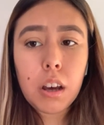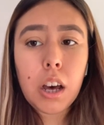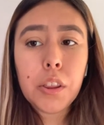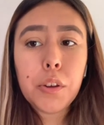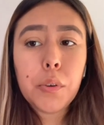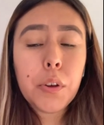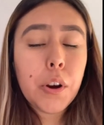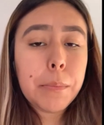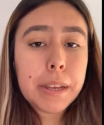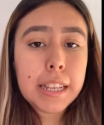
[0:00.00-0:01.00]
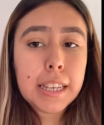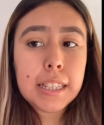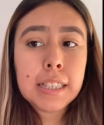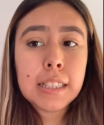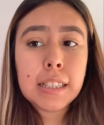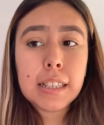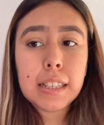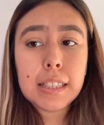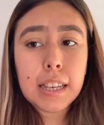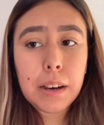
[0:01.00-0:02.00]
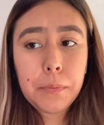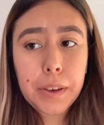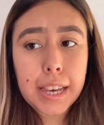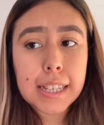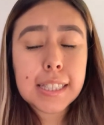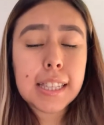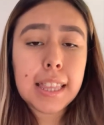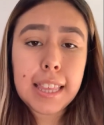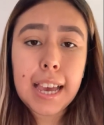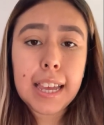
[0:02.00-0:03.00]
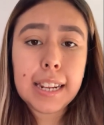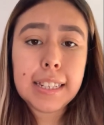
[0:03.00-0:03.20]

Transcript: Although there are many effects that